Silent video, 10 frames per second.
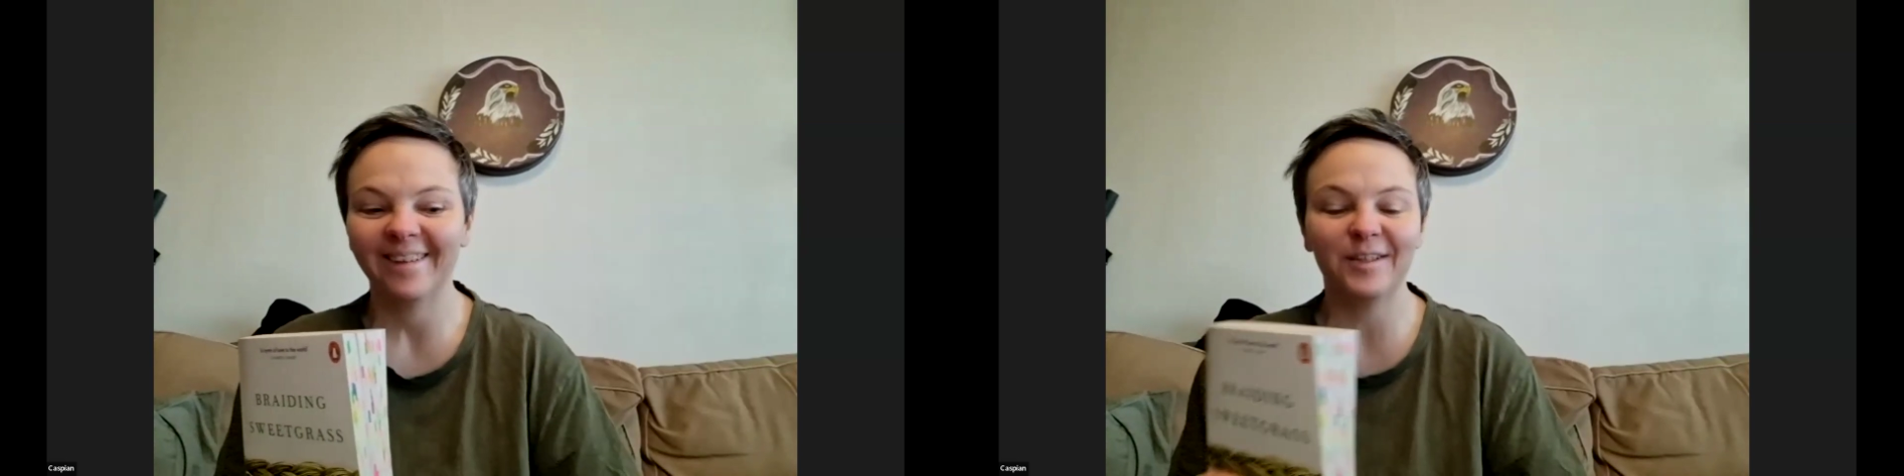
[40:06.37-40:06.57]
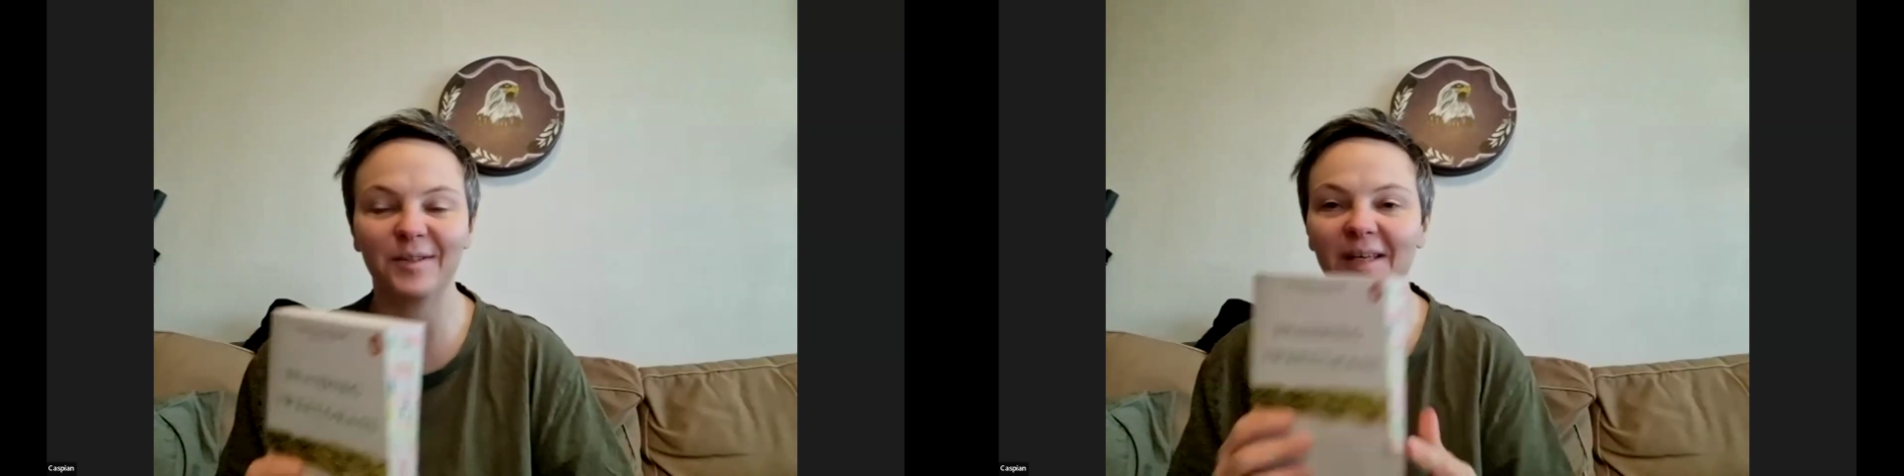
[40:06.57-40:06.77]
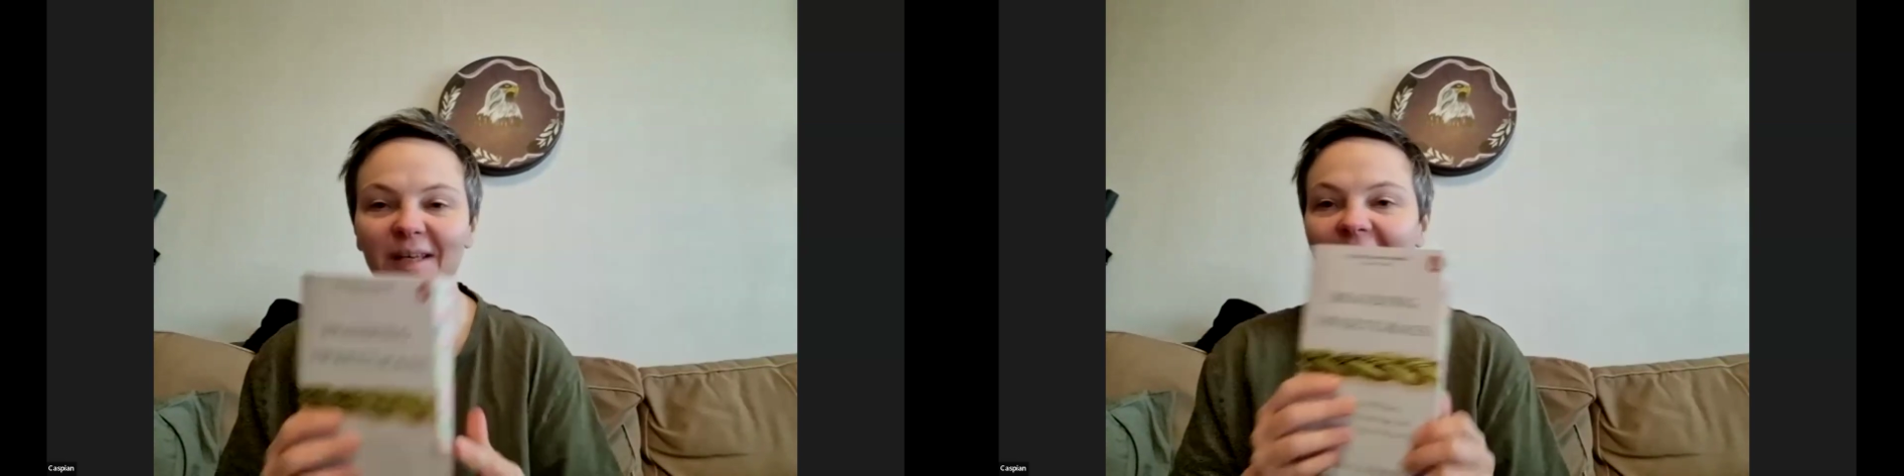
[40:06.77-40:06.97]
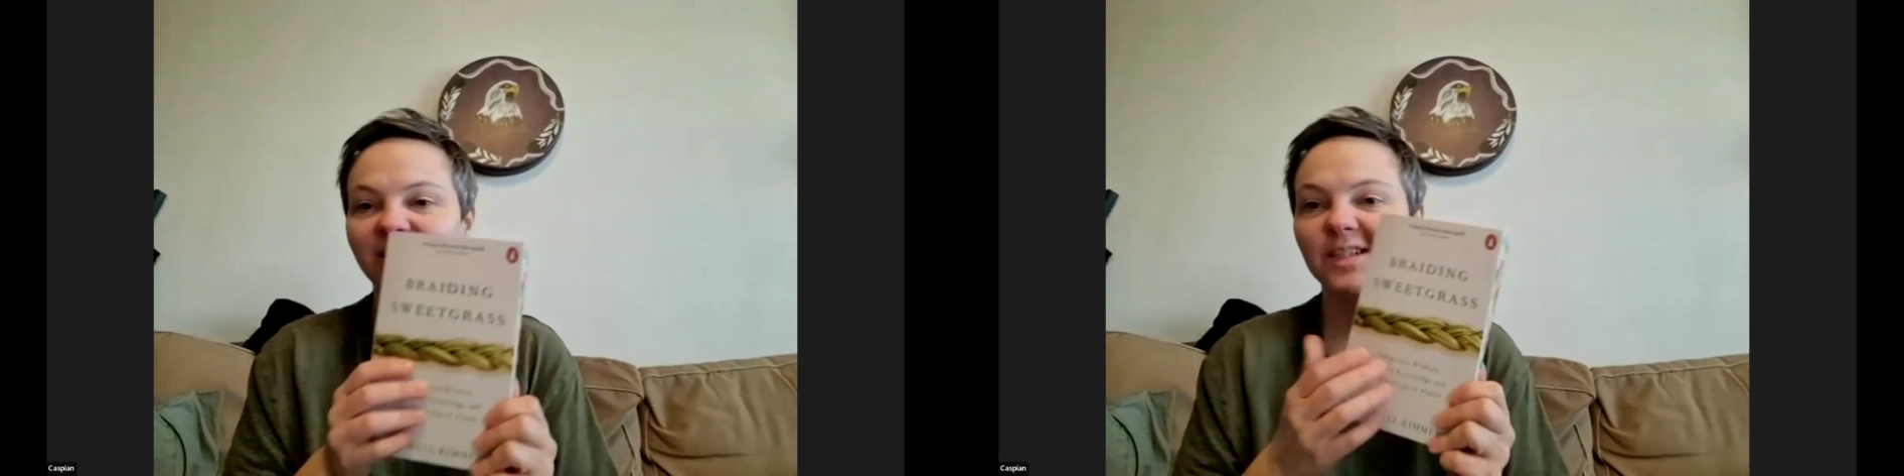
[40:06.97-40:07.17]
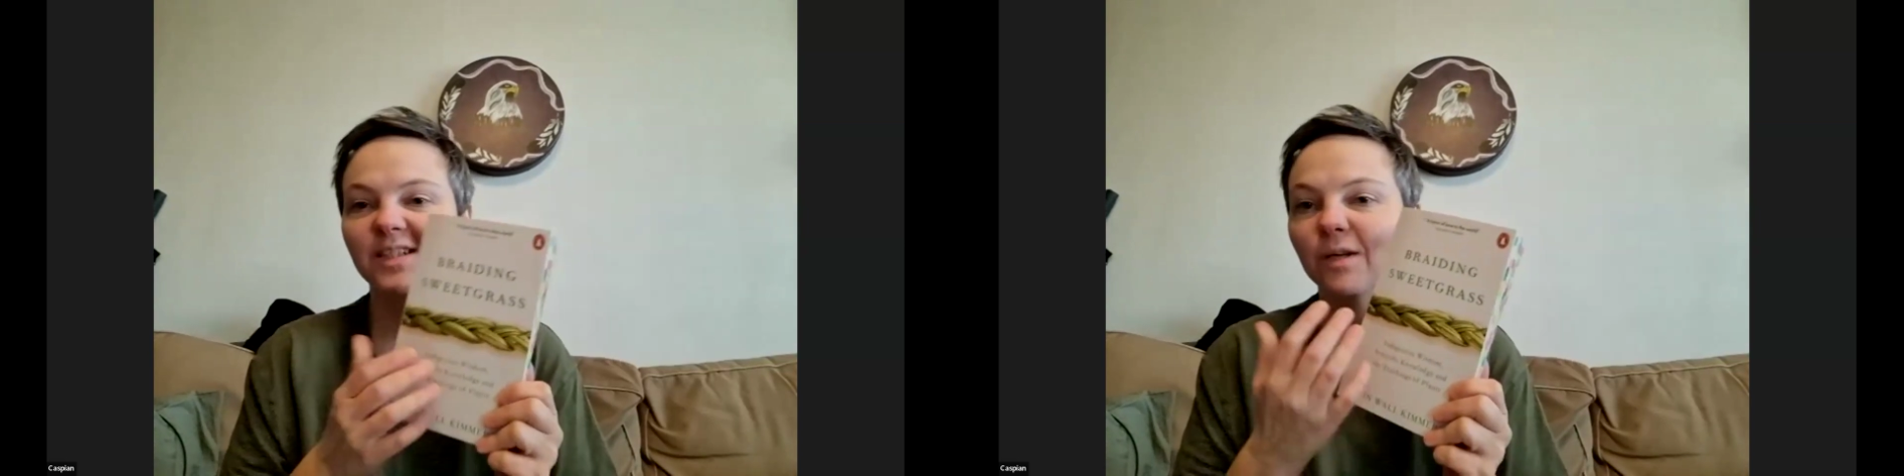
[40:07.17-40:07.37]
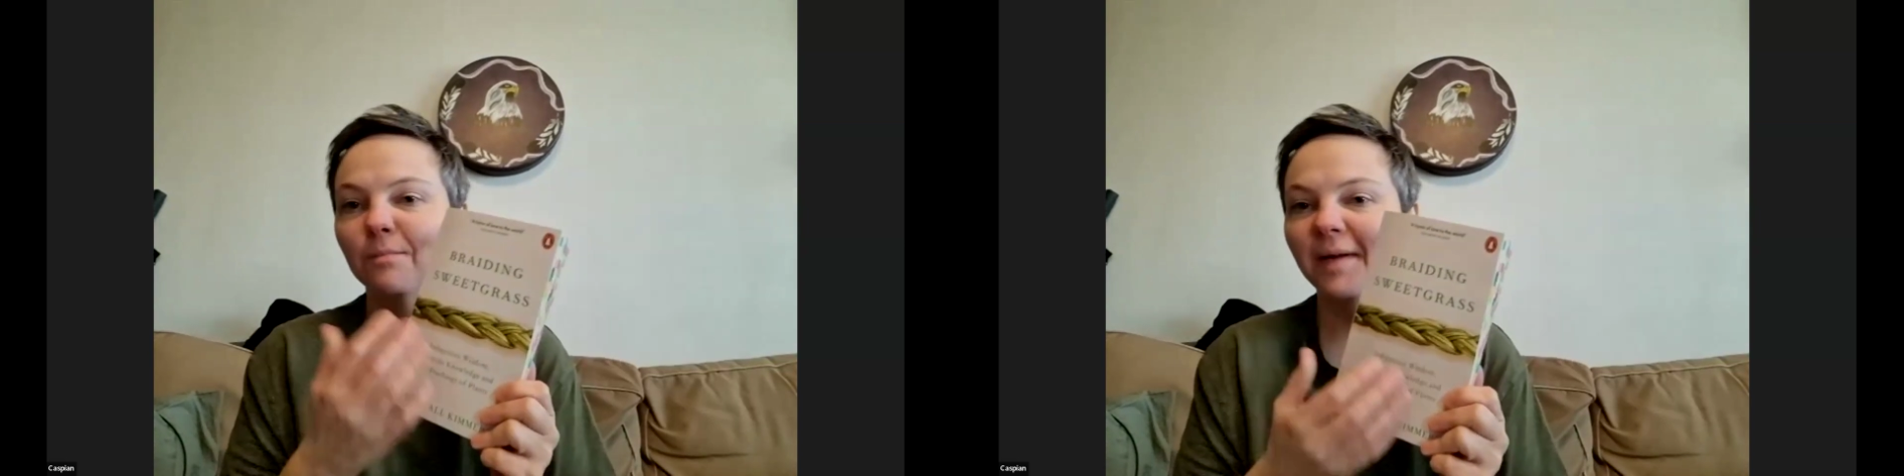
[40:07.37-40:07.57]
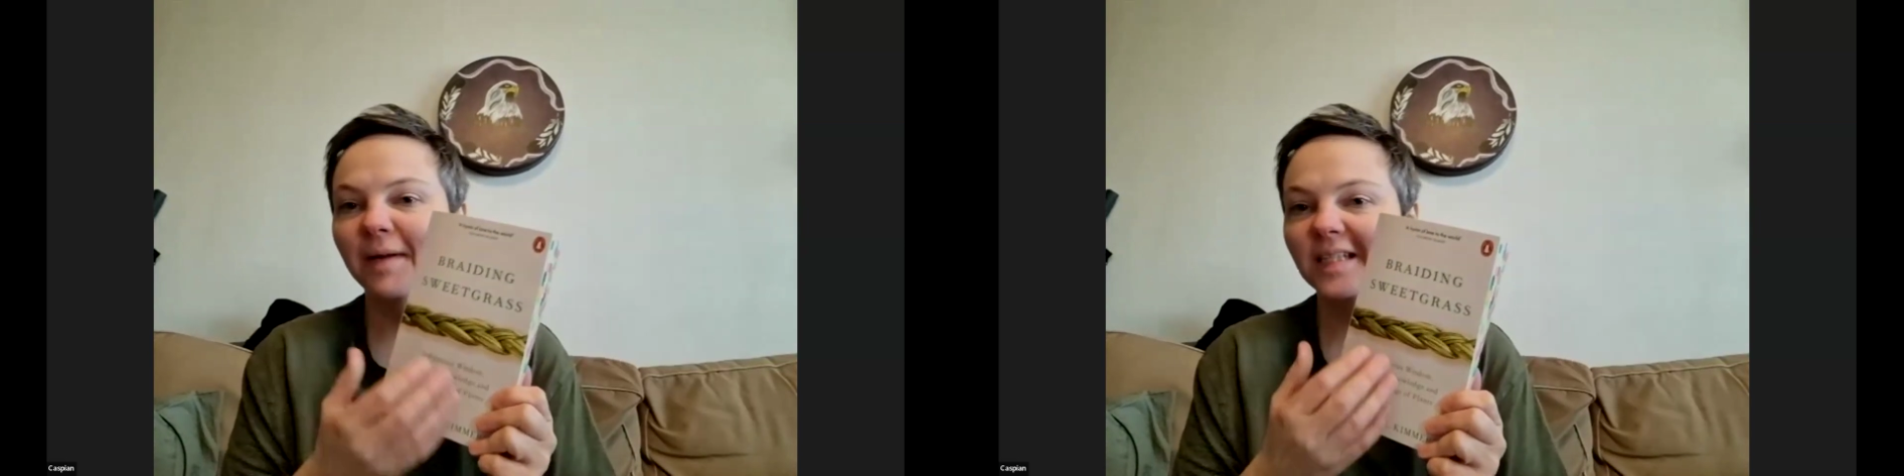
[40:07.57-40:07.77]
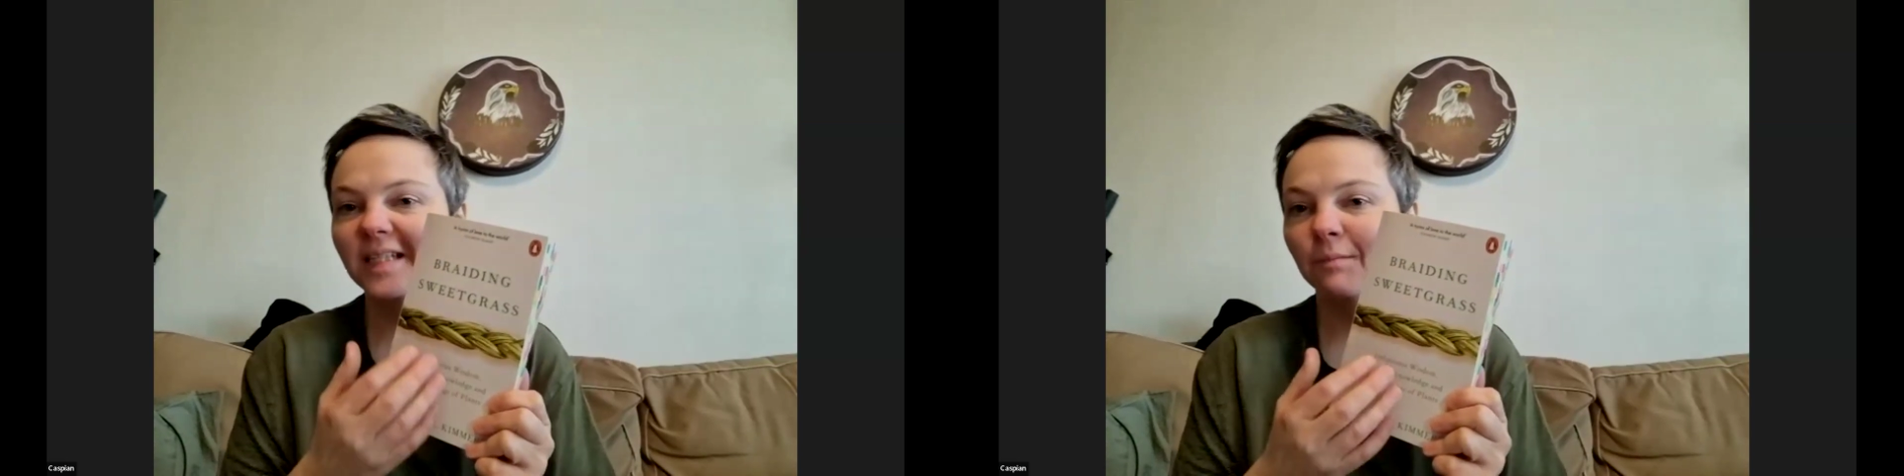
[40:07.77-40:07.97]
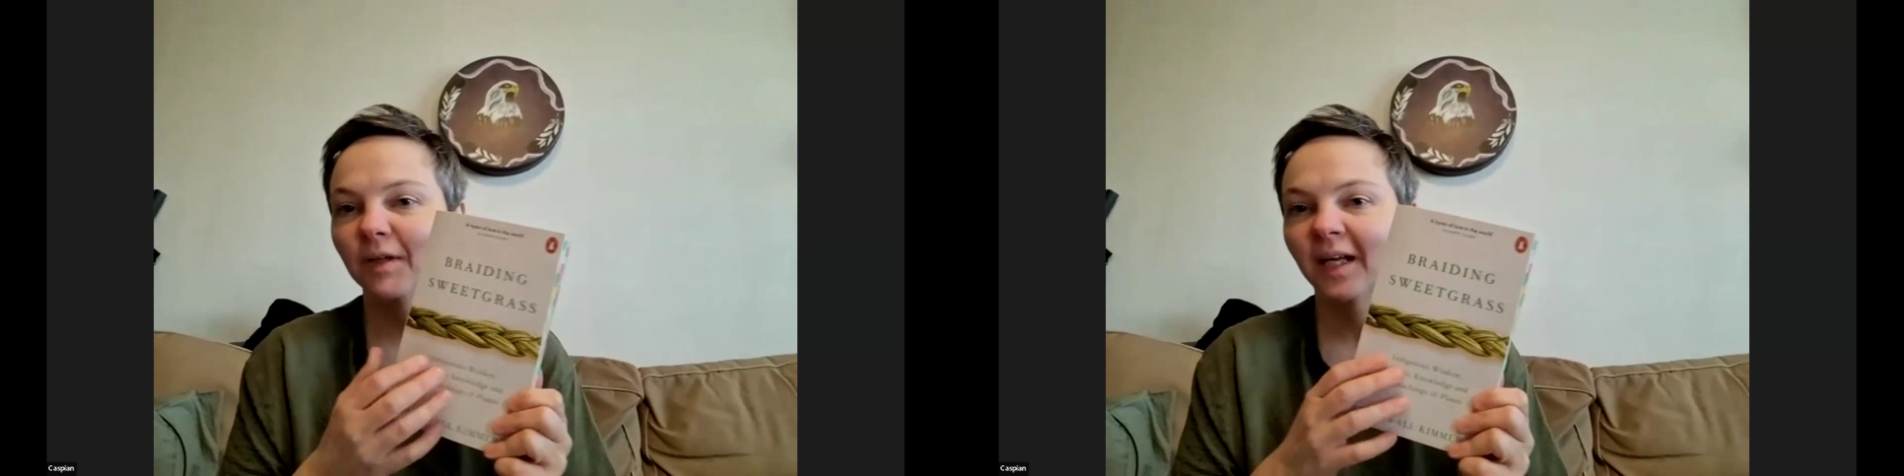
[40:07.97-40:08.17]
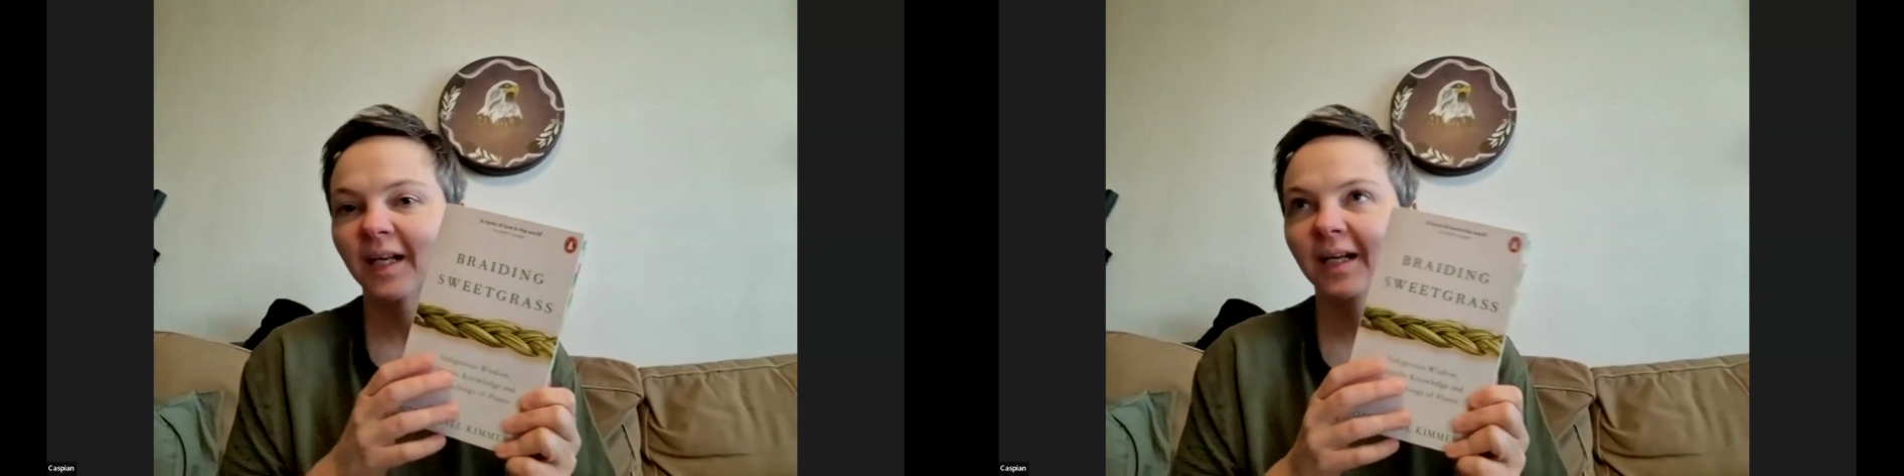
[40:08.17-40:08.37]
This is an amazing book,